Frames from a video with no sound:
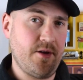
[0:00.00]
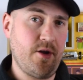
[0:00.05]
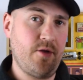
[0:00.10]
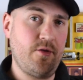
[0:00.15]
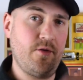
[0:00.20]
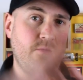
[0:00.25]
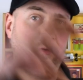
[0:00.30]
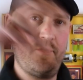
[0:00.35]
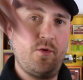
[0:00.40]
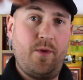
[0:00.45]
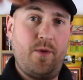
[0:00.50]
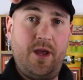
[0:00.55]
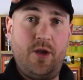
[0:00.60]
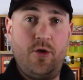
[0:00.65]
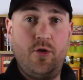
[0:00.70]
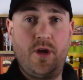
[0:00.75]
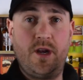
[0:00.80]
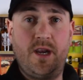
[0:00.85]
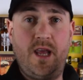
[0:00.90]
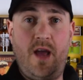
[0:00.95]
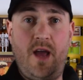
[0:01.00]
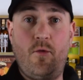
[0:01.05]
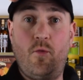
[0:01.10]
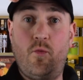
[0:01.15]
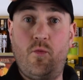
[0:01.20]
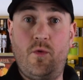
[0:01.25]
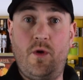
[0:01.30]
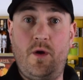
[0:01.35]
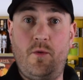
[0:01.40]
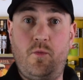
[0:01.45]
Now there was a way you could get,
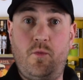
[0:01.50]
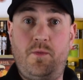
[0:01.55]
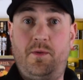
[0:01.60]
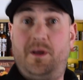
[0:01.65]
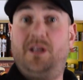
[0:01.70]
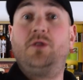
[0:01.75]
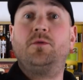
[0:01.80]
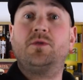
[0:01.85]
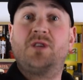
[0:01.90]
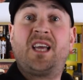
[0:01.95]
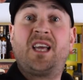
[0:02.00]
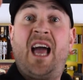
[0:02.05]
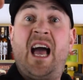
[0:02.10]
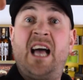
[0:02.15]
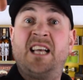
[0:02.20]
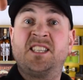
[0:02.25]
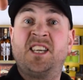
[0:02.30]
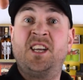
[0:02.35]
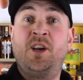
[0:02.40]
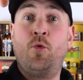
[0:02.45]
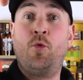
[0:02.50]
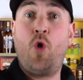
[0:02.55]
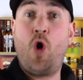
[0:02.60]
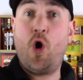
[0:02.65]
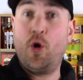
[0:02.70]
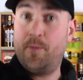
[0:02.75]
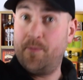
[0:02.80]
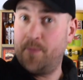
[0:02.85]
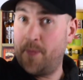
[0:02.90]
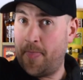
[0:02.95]
basically there was a cask in a
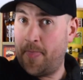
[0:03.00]
wall,